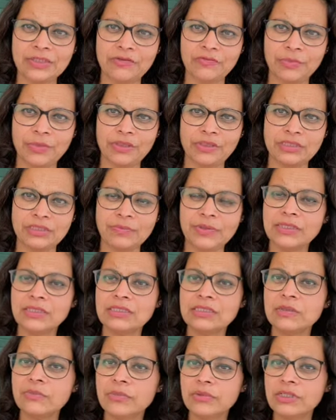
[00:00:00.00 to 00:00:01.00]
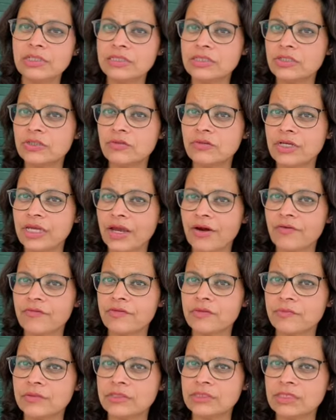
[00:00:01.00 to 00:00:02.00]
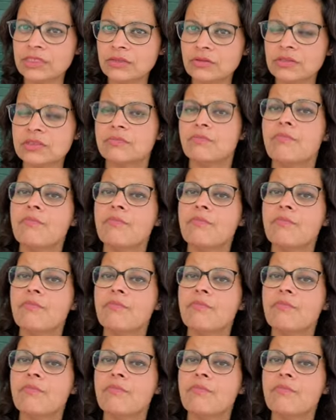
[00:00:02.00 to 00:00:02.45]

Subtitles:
of birds, because the birds took care of the mosquitoes.